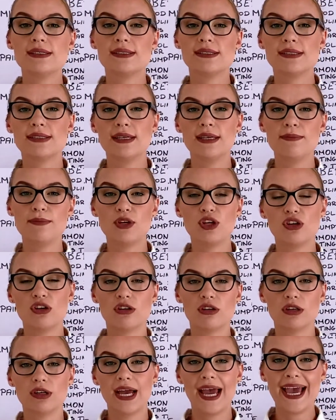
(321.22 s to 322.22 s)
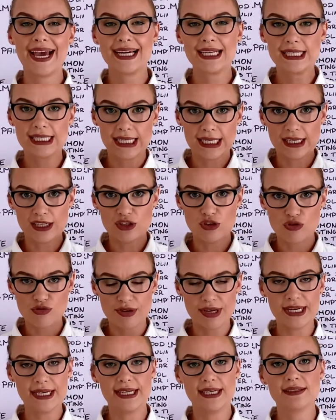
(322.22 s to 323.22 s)
similar acting
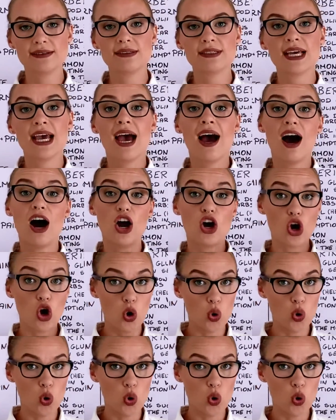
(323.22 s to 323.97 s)
ingredient are